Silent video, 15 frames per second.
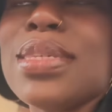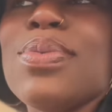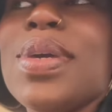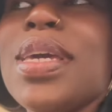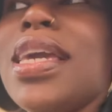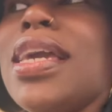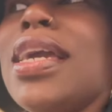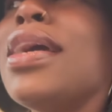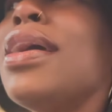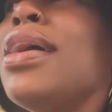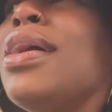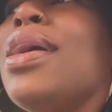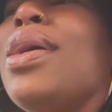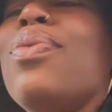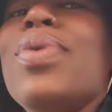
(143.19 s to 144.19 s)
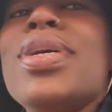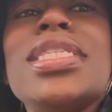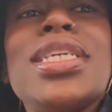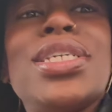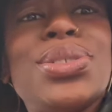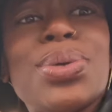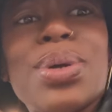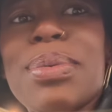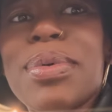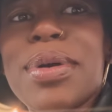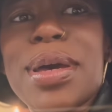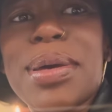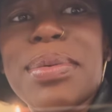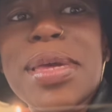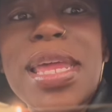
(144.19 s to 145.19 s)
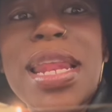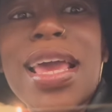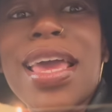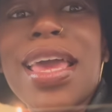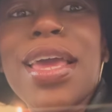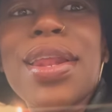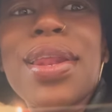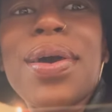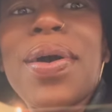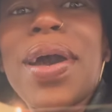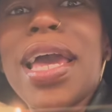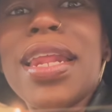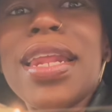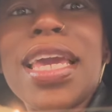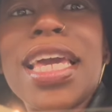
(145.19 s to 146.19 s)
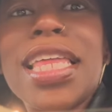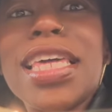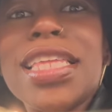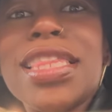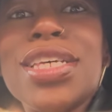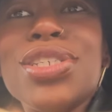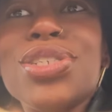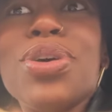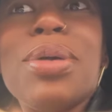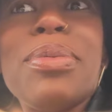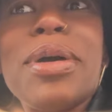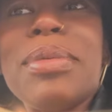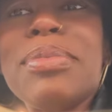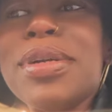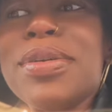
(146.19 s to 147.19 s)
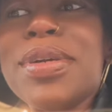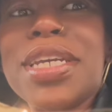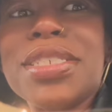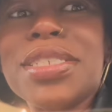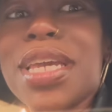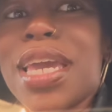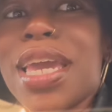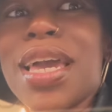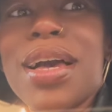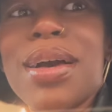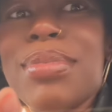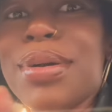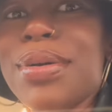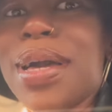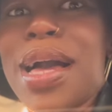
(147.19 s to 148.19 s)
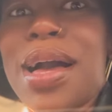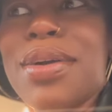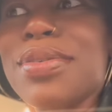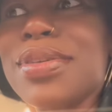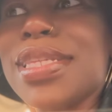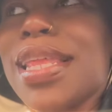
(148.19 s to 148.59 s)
We went to Short Pump, and I had no idea that the Short Pump location had a Boathouse.